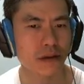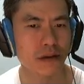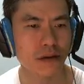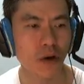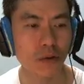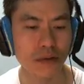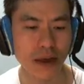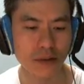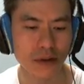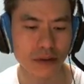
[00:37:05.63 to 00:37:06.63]
Oh, that
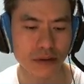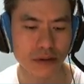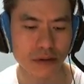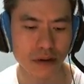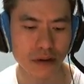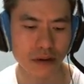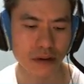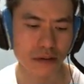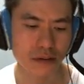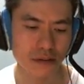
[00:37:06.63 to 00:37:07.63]
one.
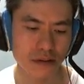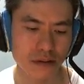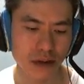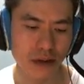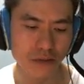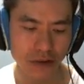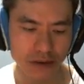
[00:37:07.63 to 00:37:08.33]
Finish